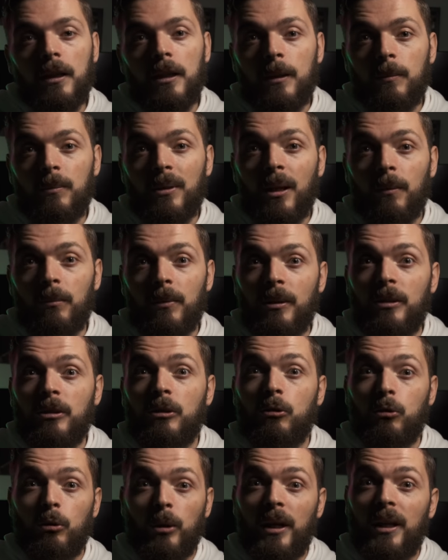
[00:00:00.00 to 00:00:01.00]
The update is
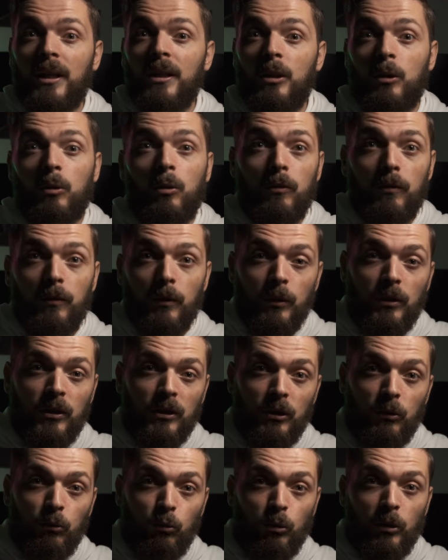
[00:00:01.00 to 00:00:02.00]
great, the autofocus
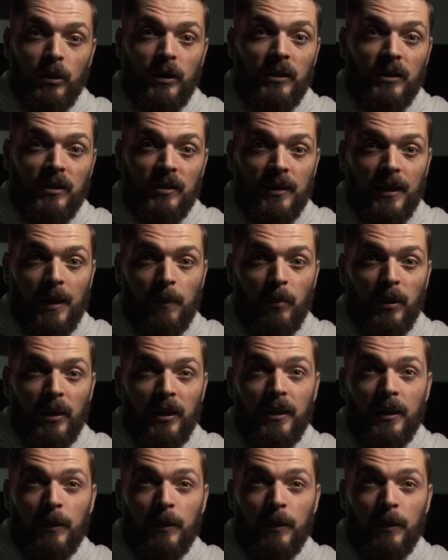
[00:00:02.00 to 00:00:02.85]
is really snappy.